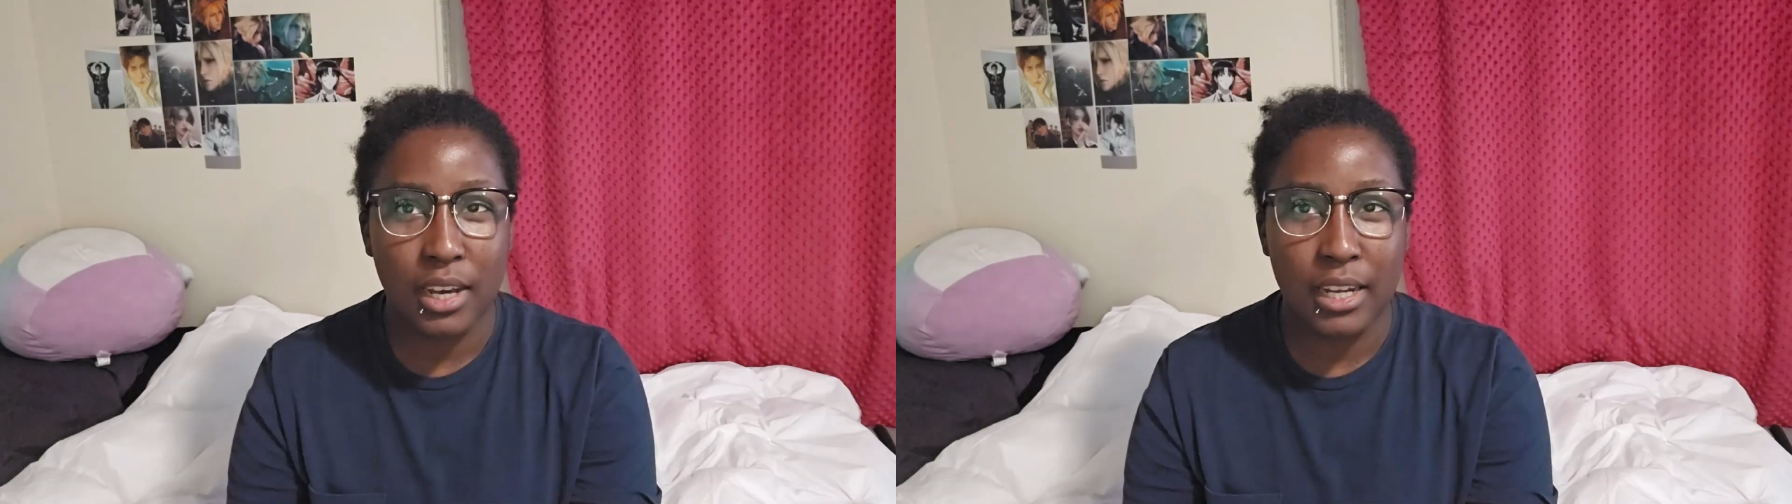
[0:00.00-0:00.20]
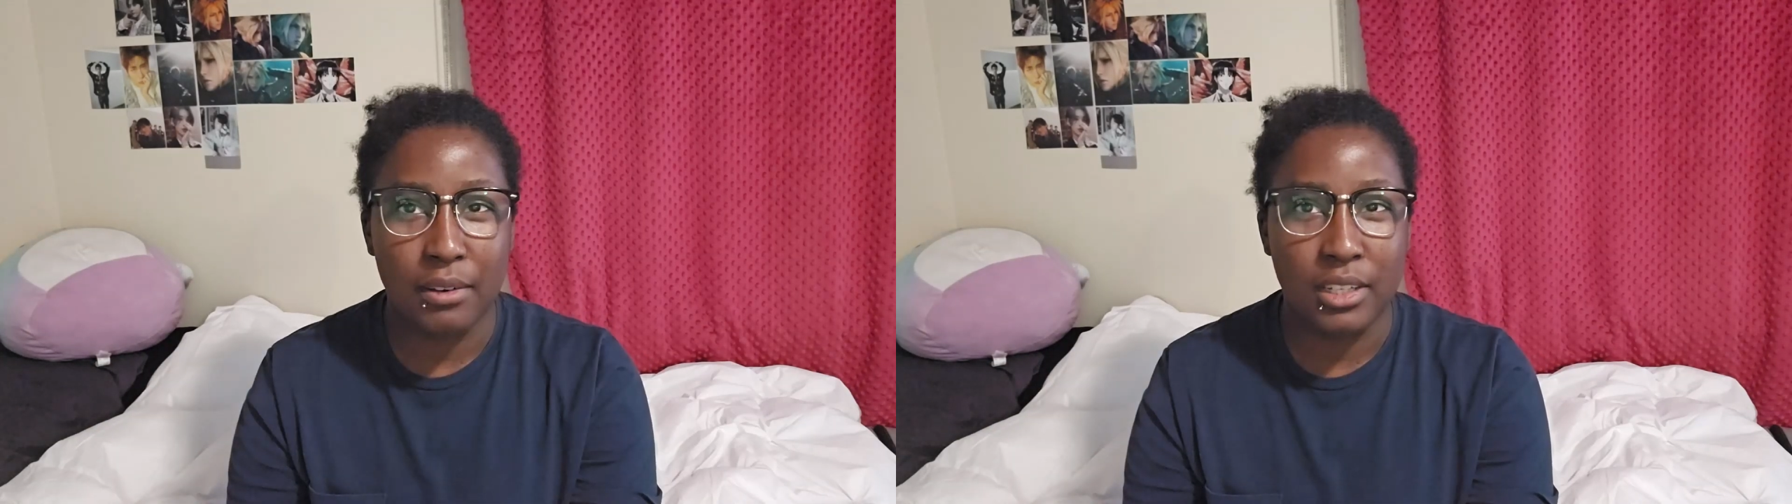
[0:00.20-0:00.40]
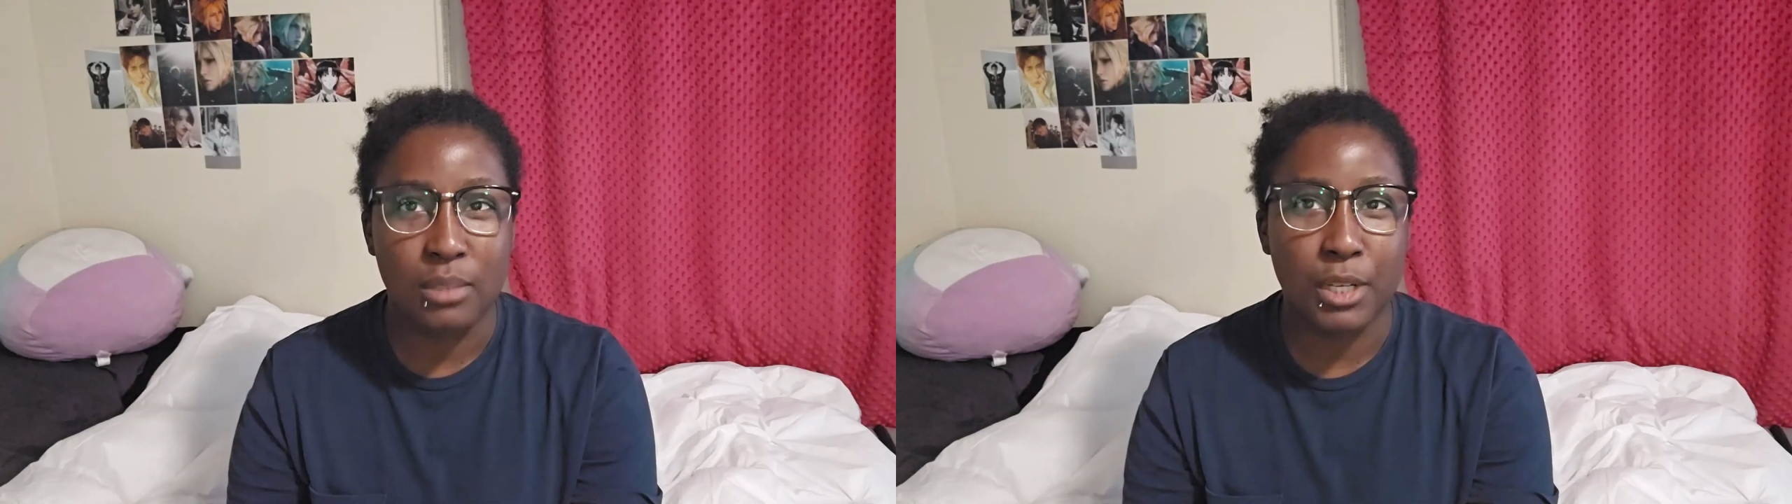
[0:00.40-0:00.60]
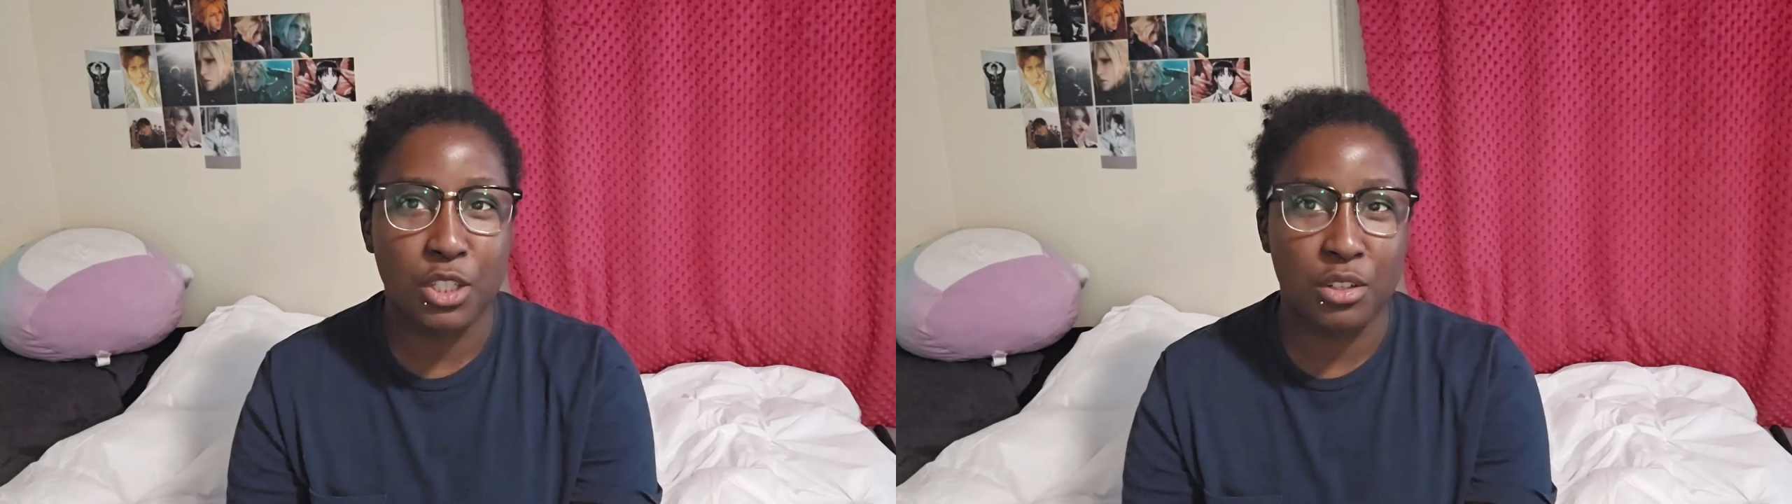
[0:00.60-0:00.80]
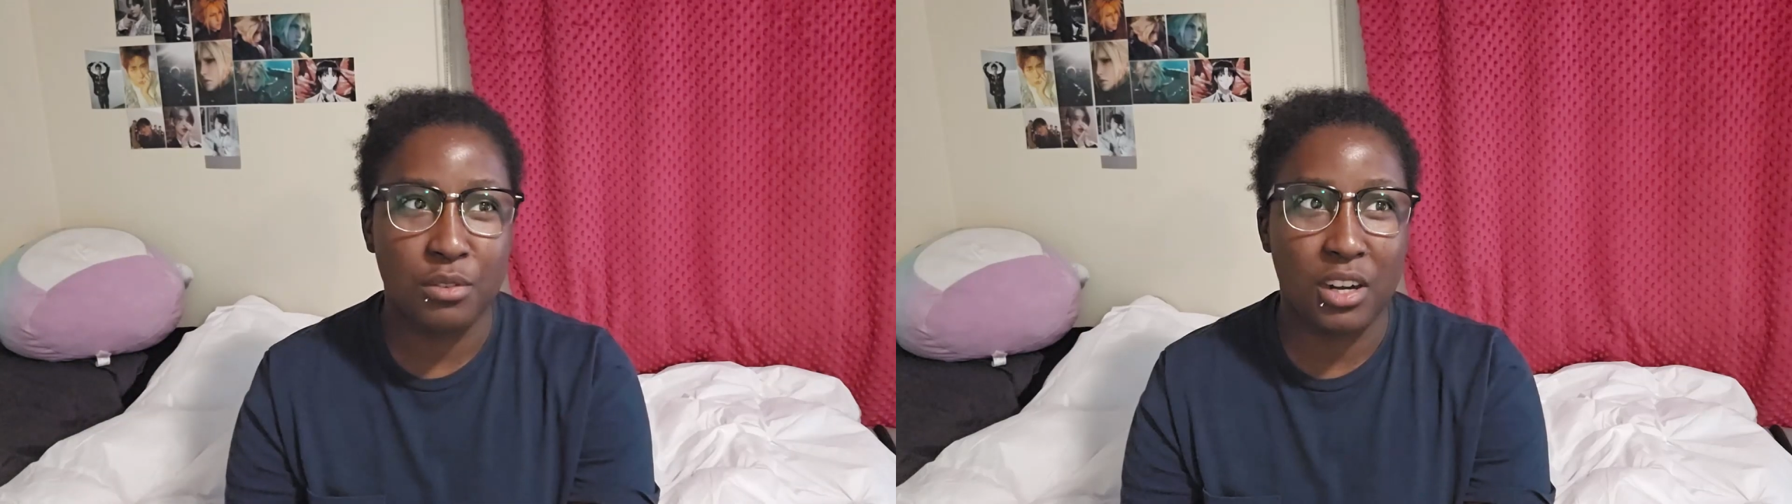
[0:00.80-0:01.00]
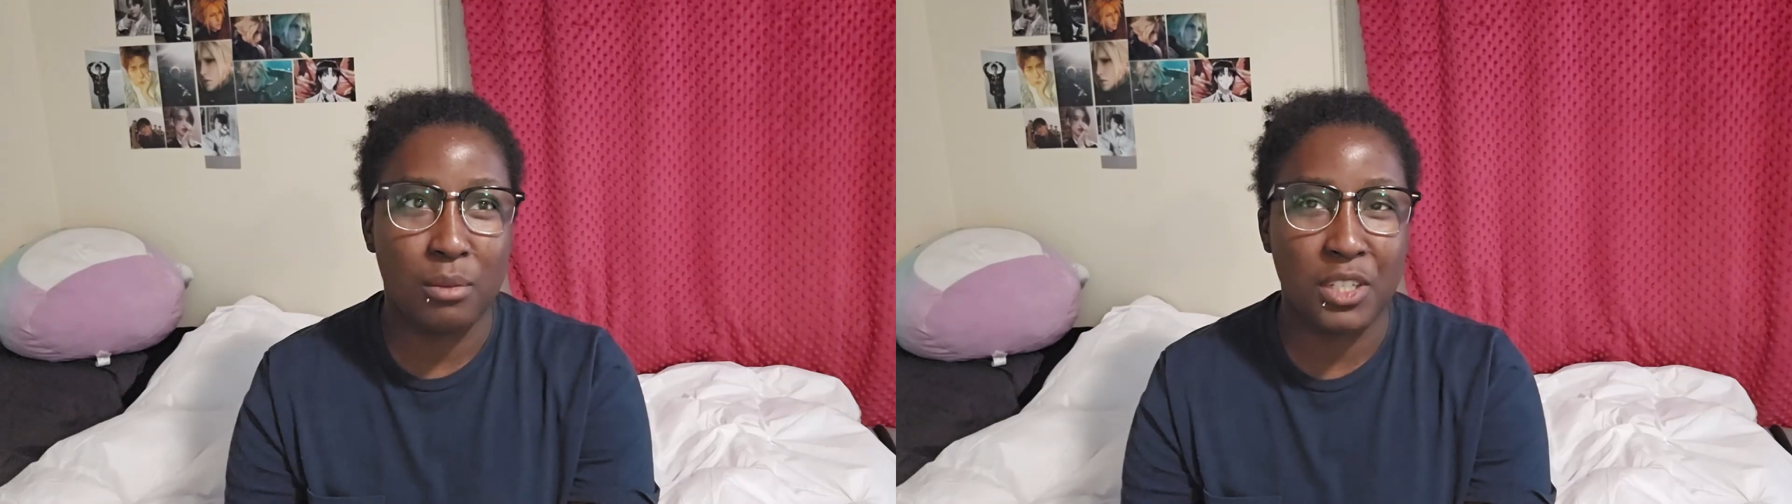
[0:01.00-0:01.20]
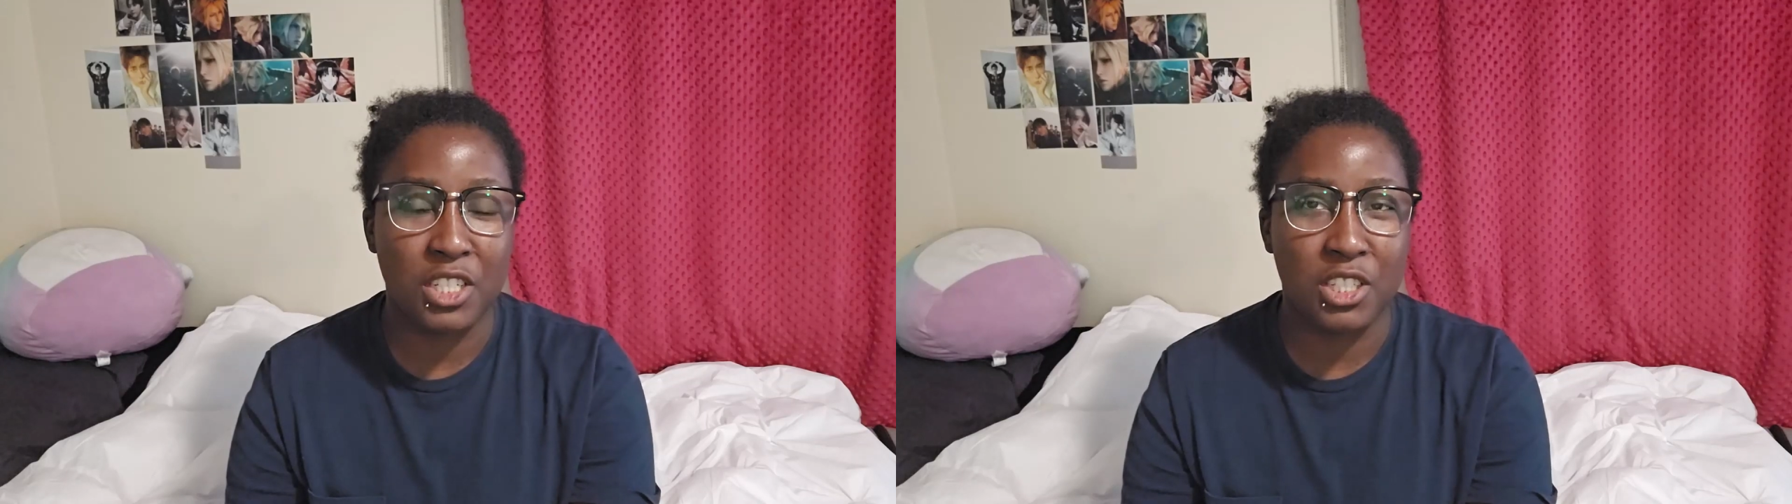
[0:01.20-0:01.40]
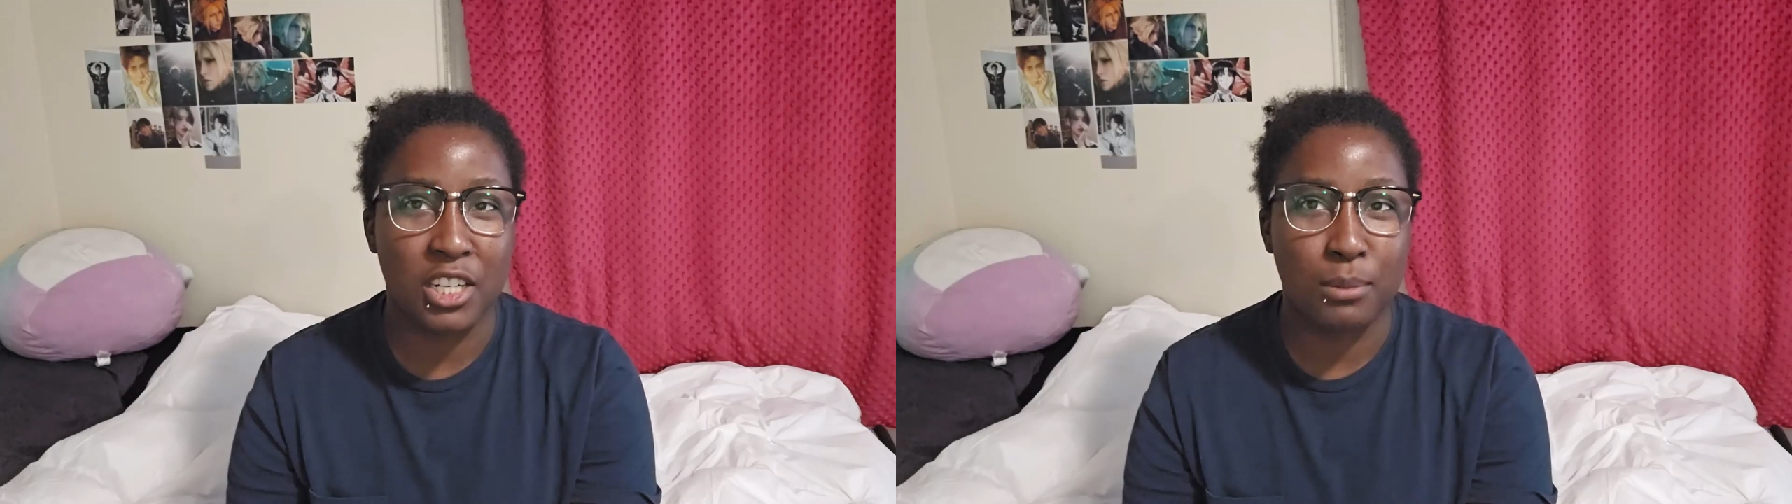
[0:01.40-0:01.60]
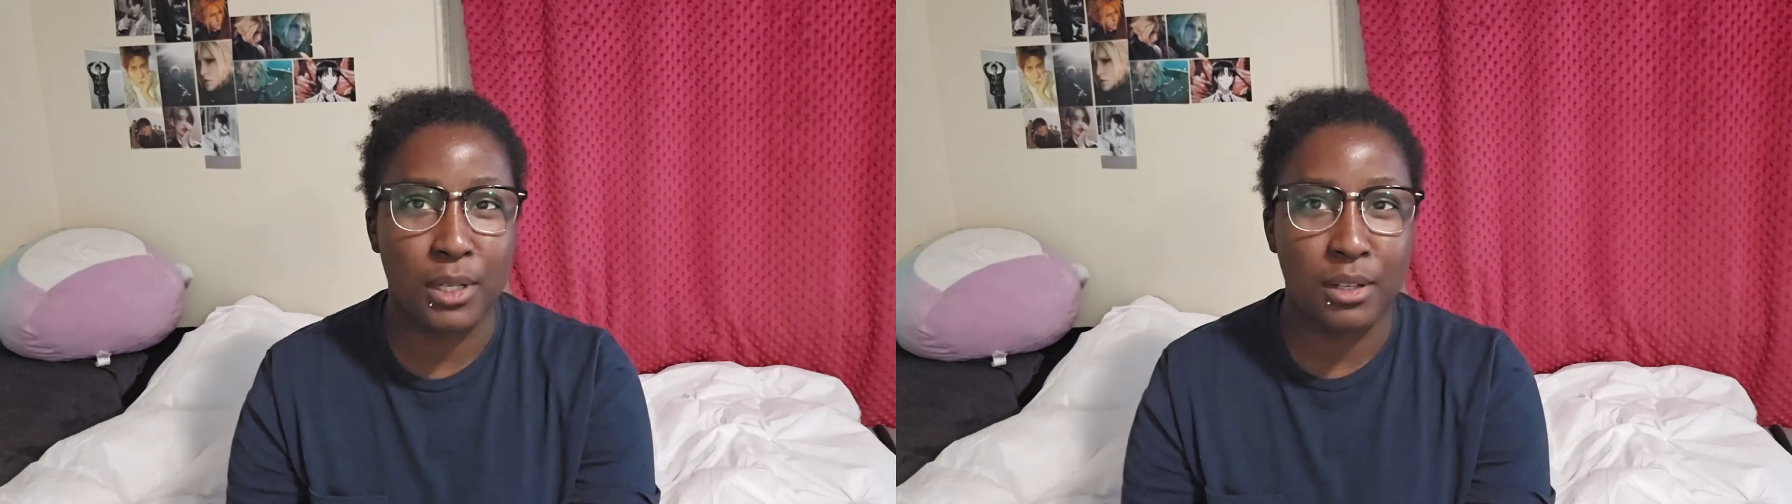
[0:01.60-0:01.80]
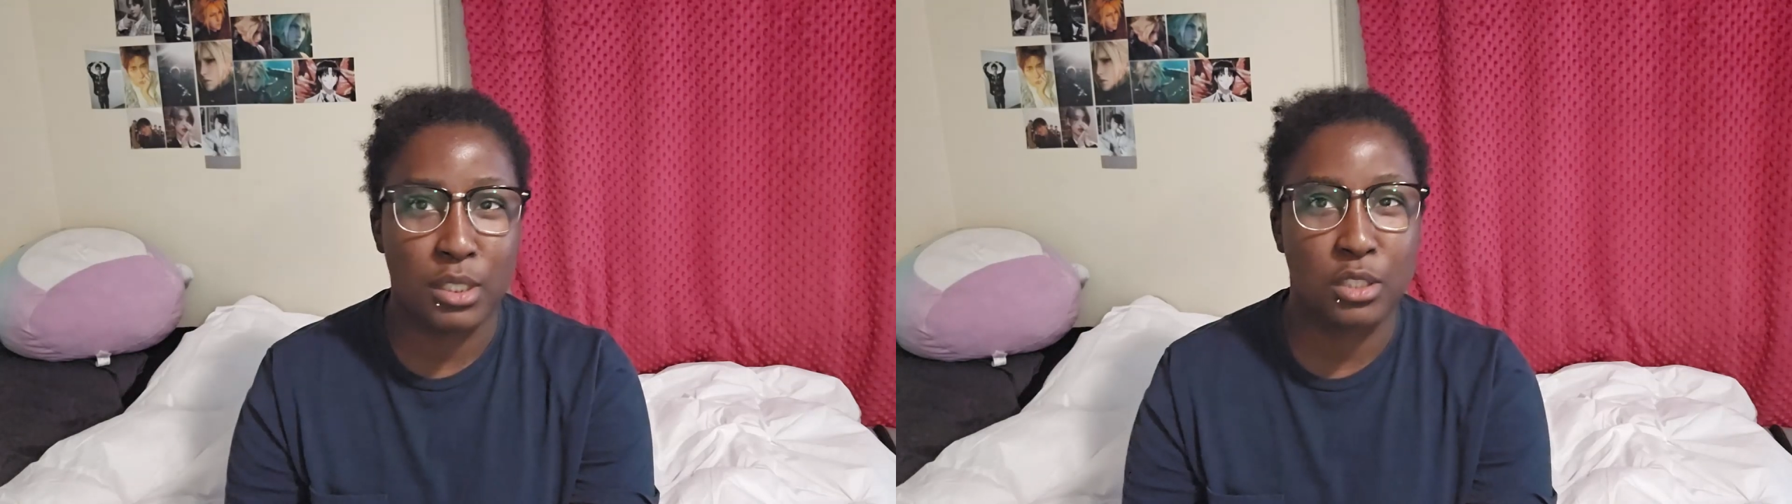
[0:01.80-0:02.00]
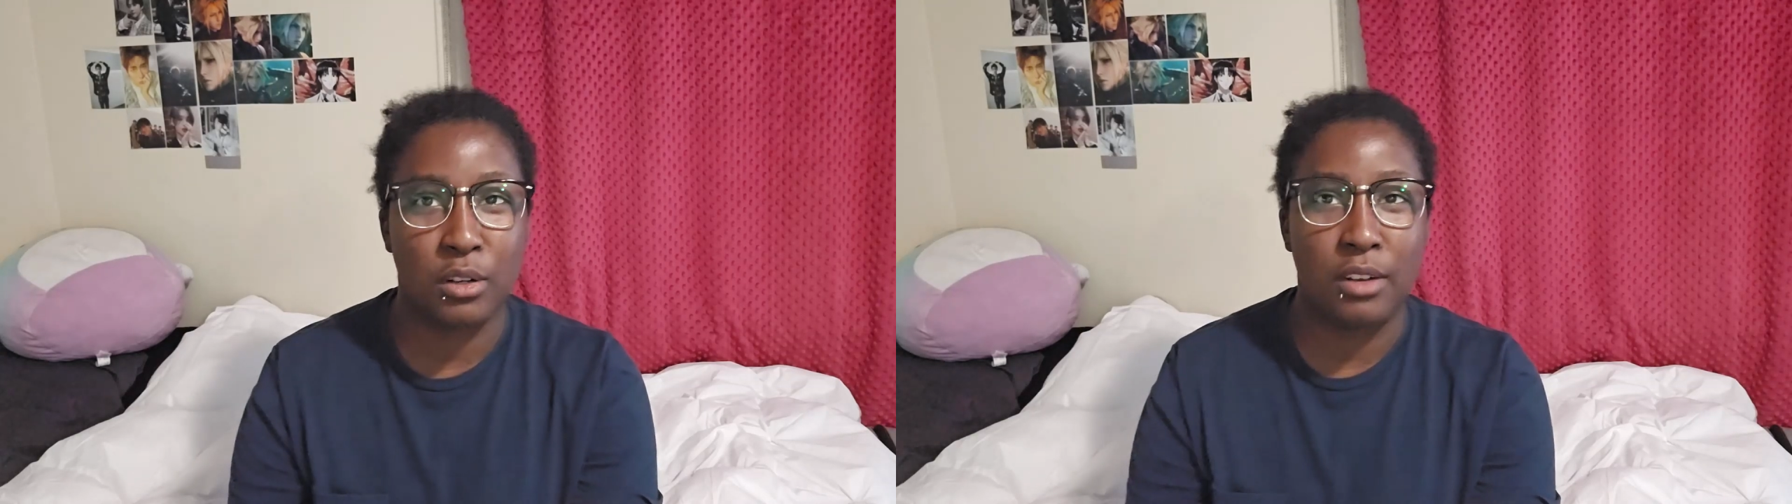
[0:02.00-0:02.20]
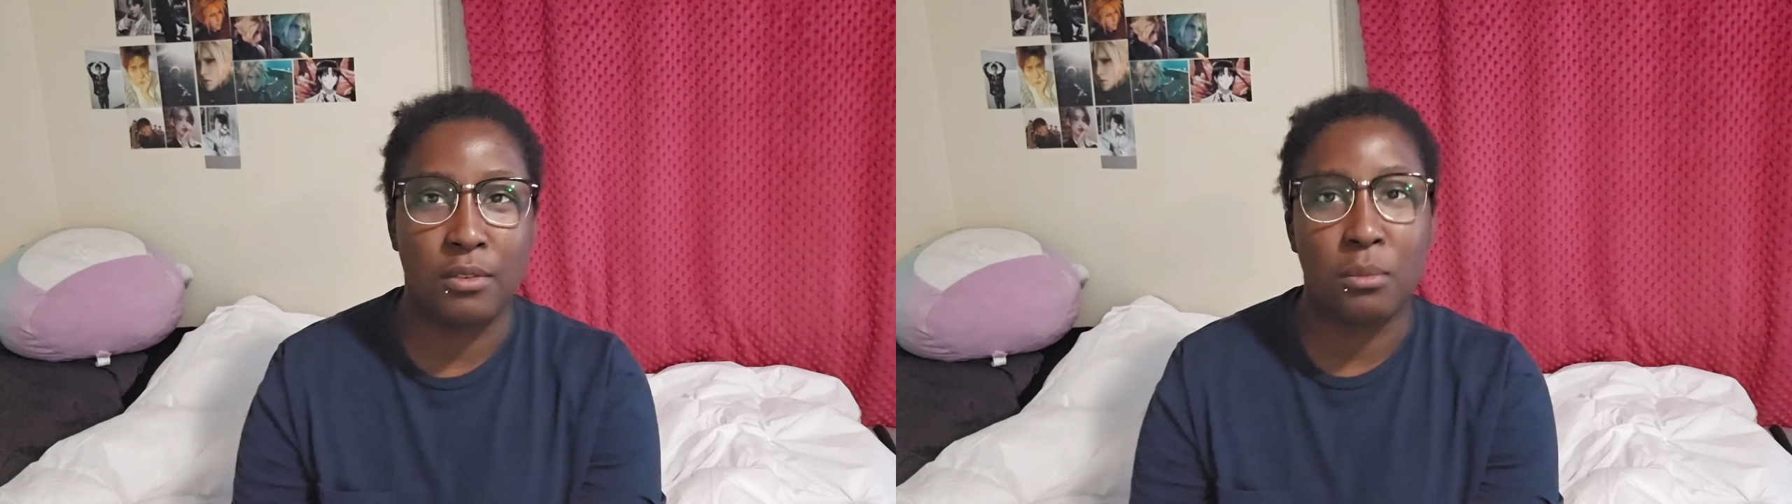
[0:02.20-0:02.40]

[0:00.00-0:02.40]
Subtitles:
Anyways, make sure to follow my TikTok and my Instagram